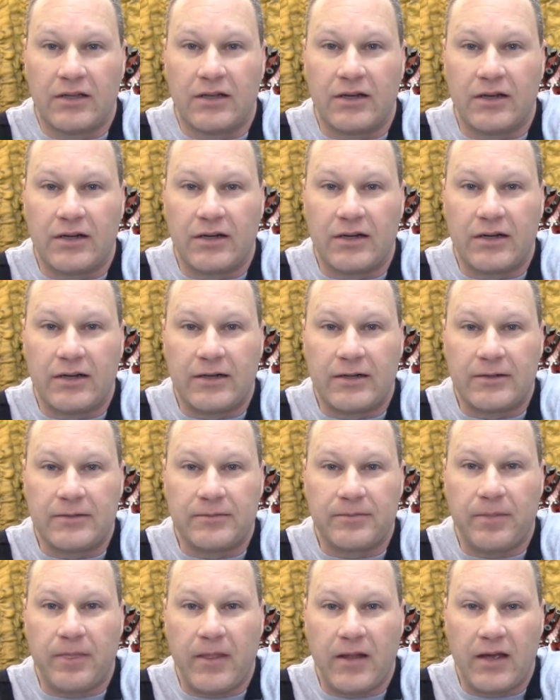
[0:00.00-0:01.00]

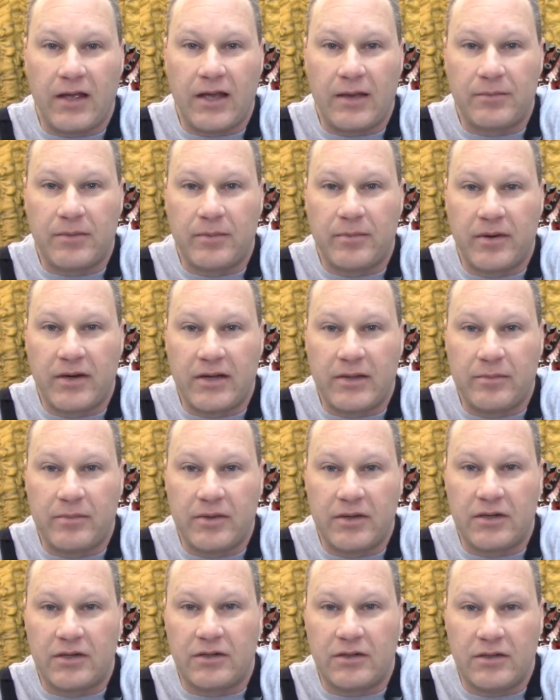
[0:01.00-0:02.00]
I had my buddy
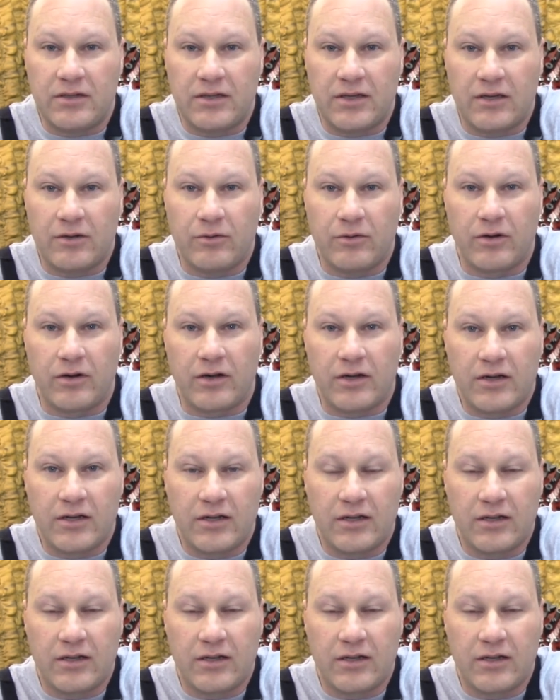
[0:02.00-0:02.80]
Bill at work,